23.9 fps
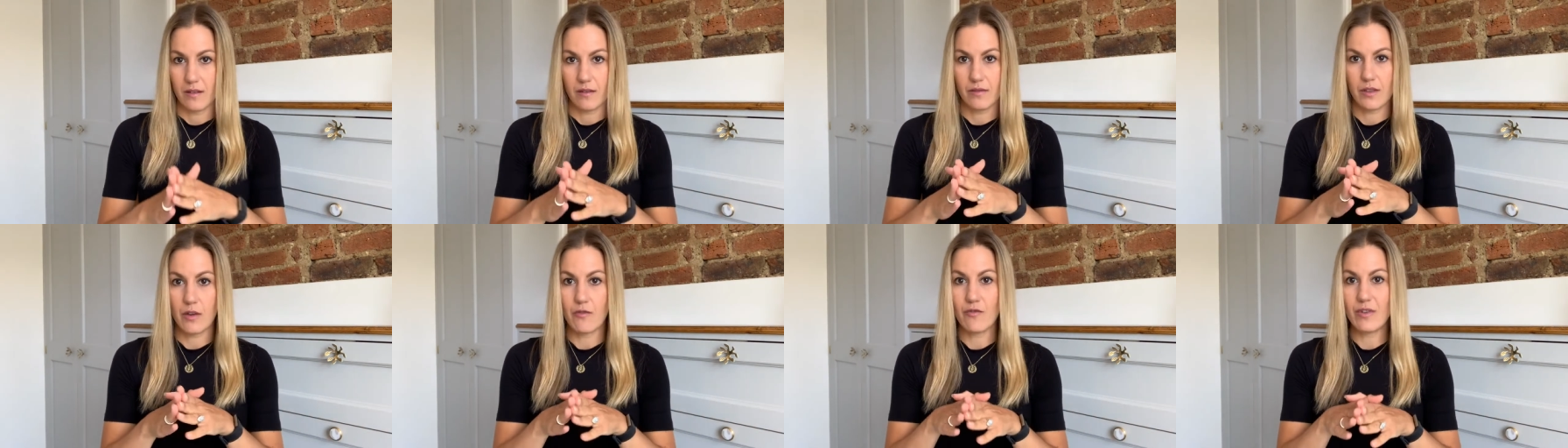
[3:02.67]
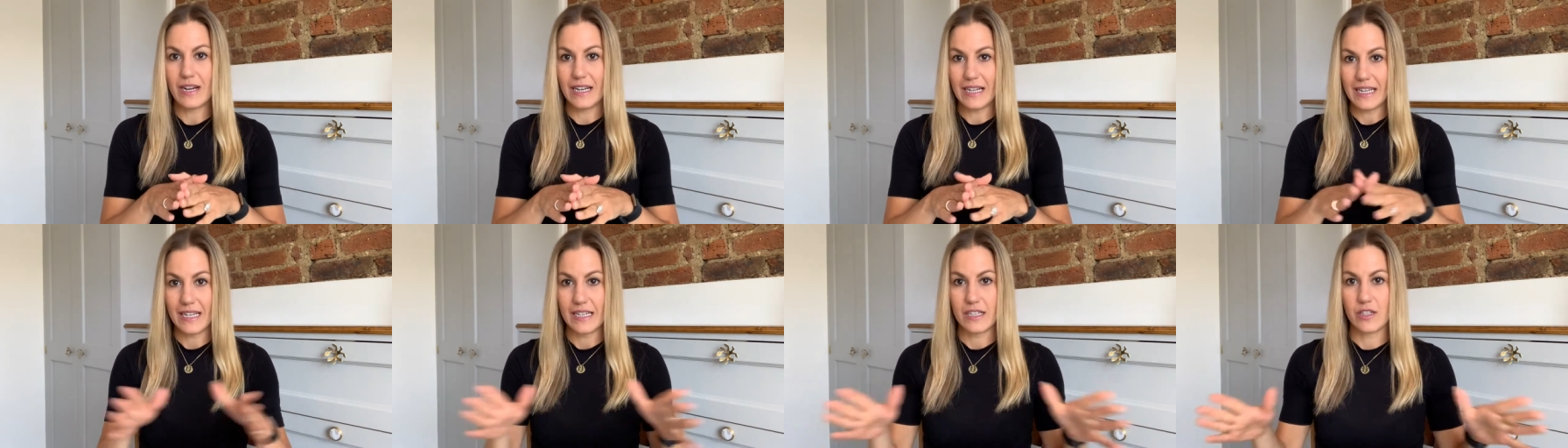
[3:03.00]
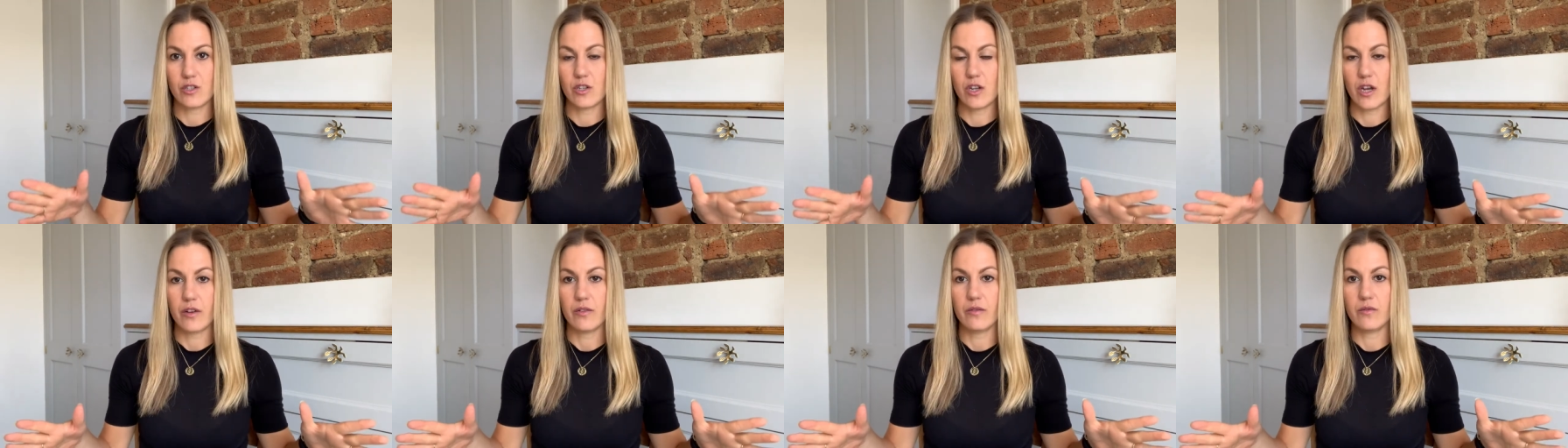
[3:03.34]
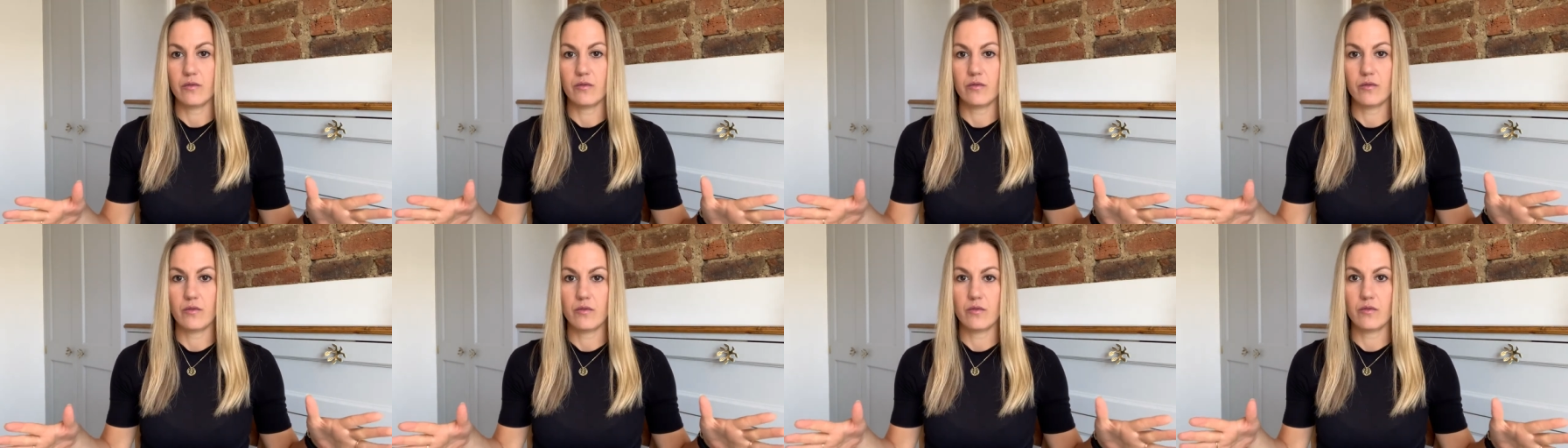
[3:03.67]
There really is no
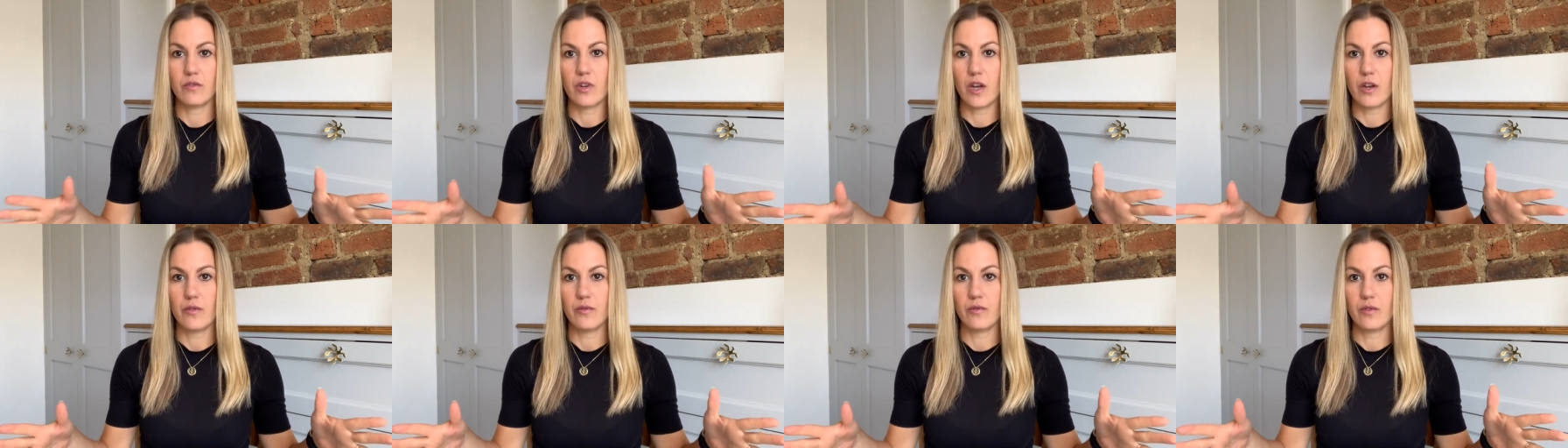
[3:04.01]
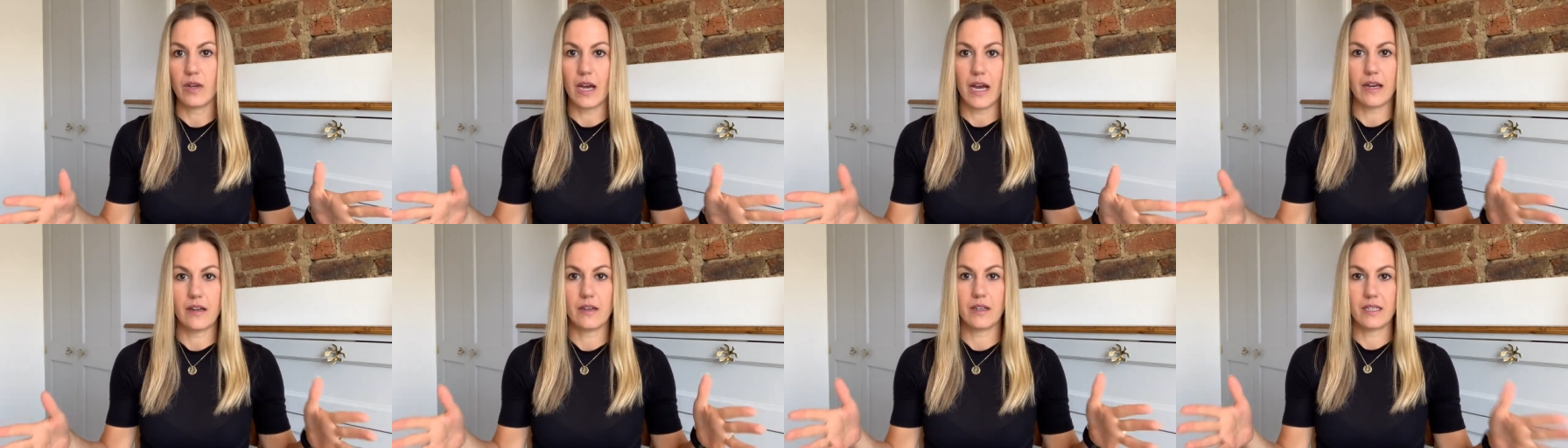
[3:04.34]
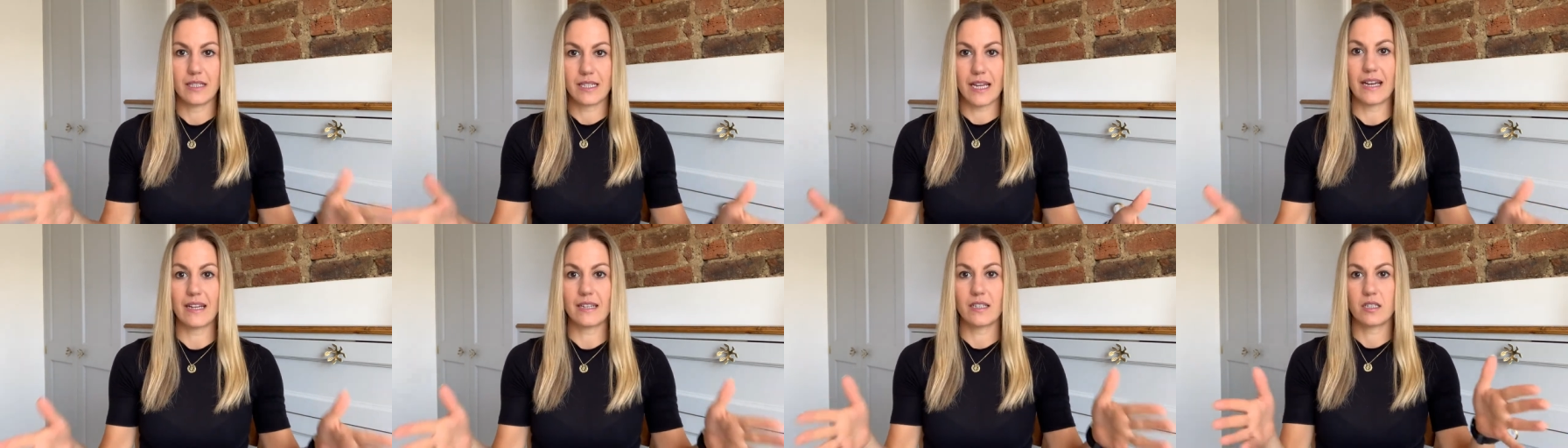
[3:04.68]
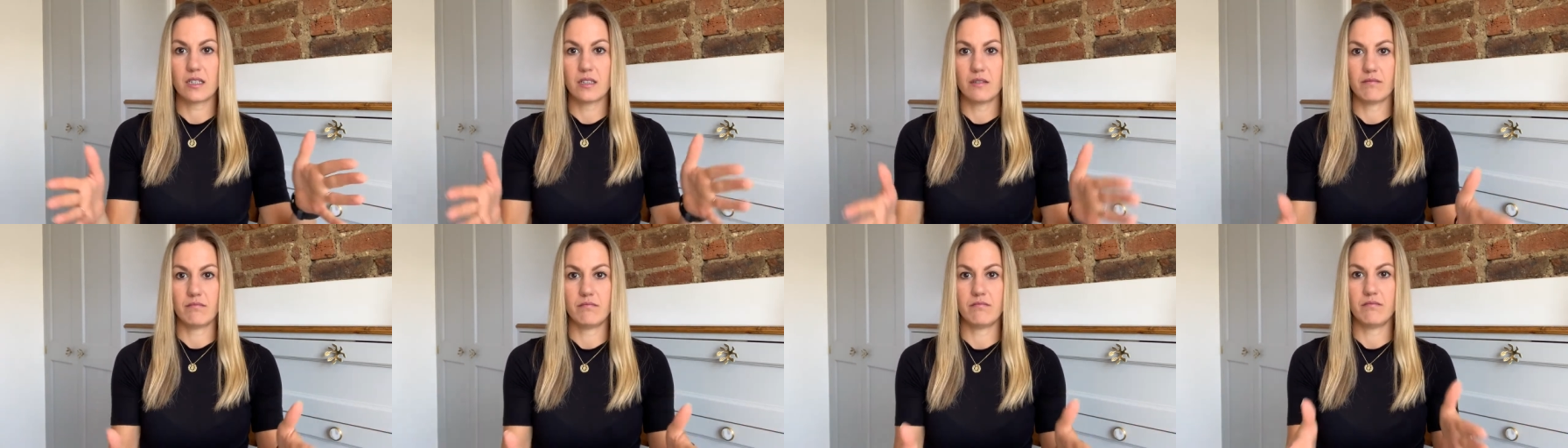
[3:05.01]

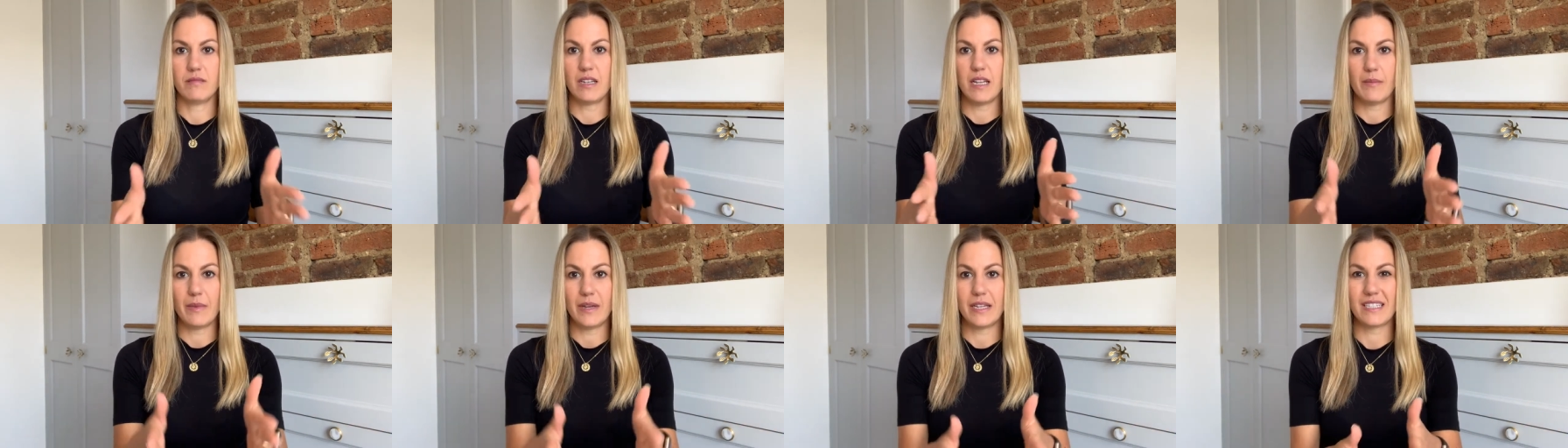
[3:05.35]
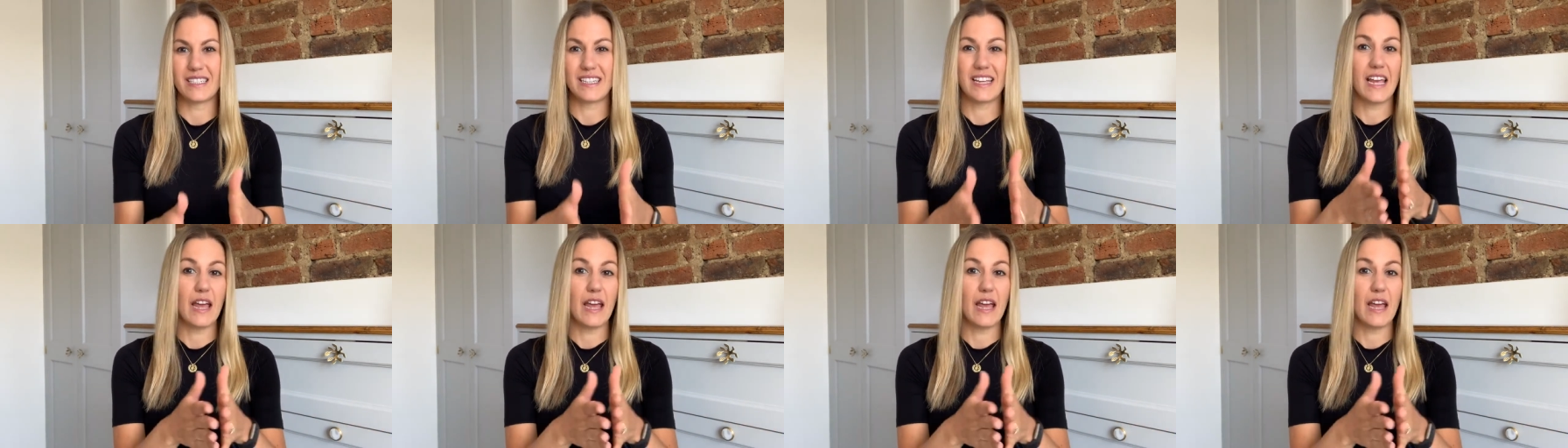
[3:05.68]
exact limit.